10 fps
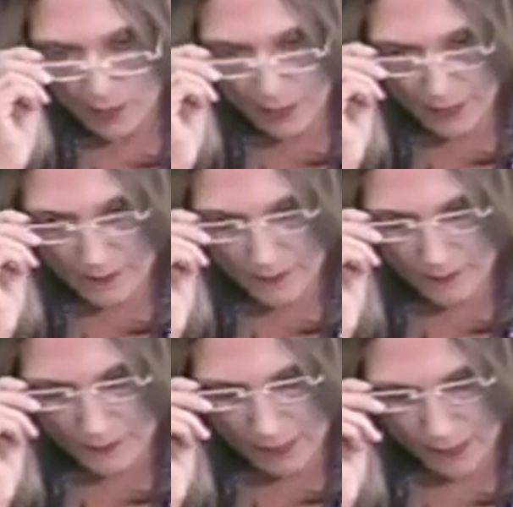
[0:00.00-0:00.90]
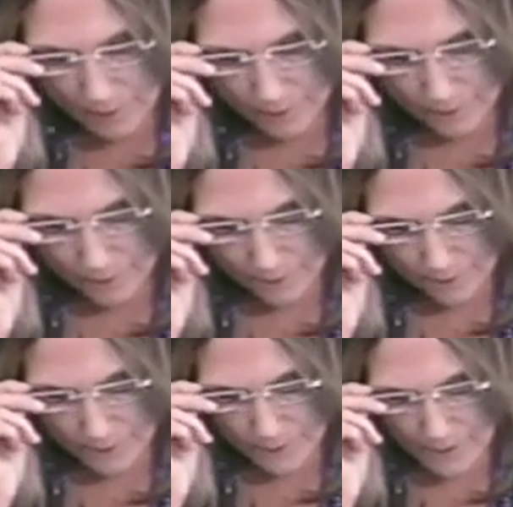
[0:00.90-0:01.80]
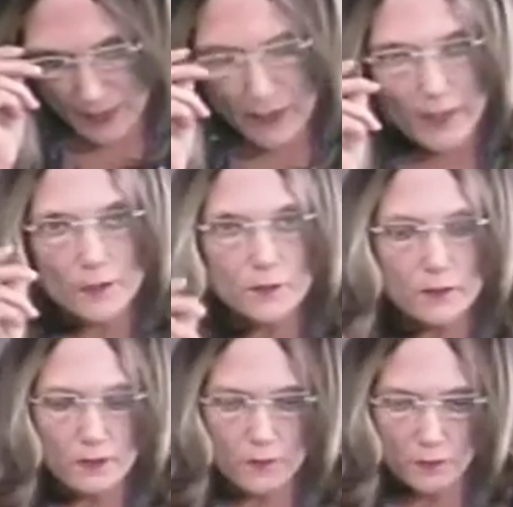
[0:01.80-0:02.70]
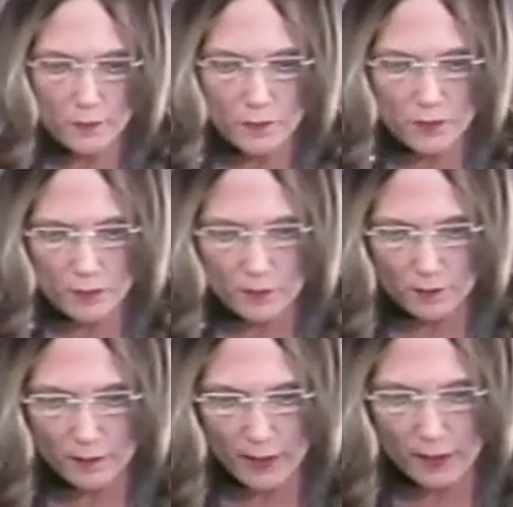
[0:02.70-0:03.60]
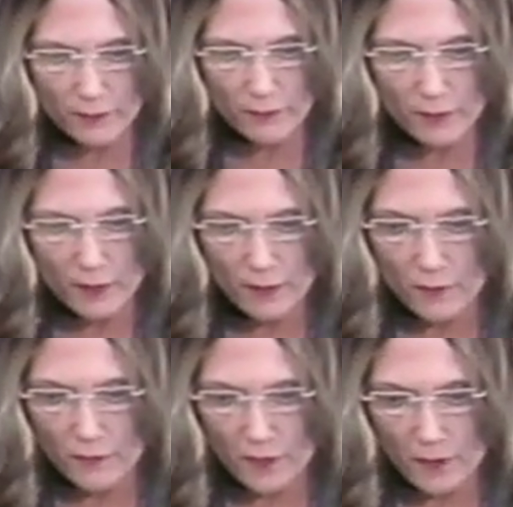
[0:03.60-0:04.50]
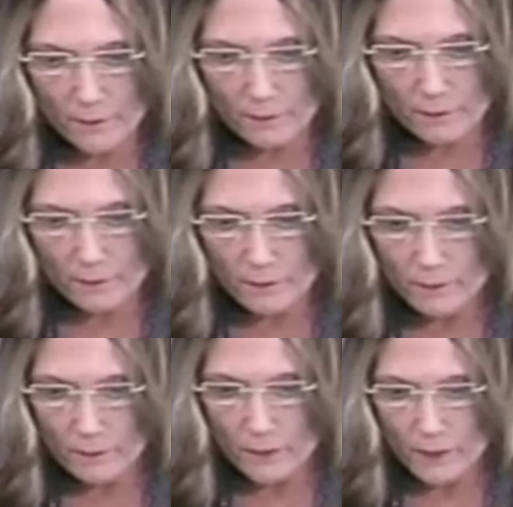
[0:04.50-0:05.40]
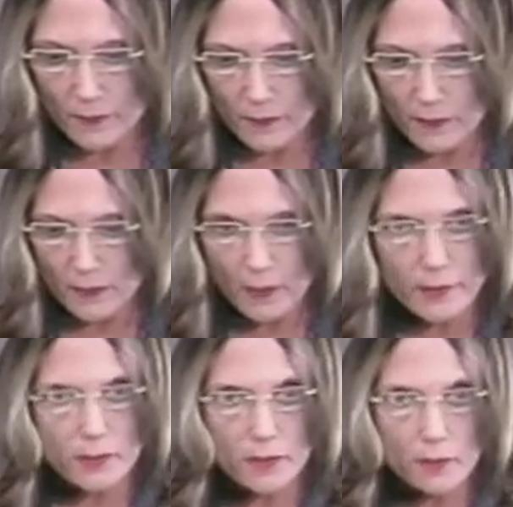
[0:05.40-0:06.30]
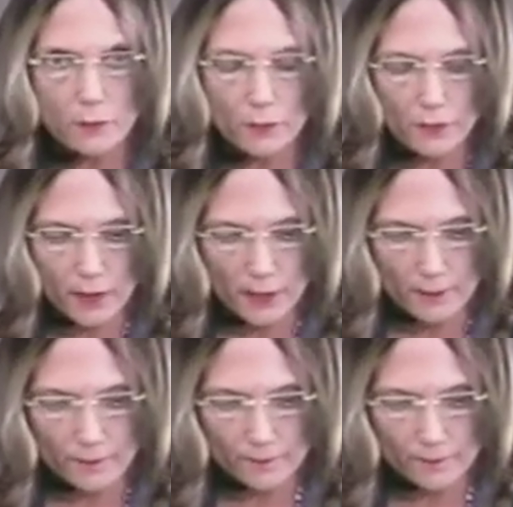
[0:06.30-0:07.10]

Let's see. Here's an inscription on a grave from 1903.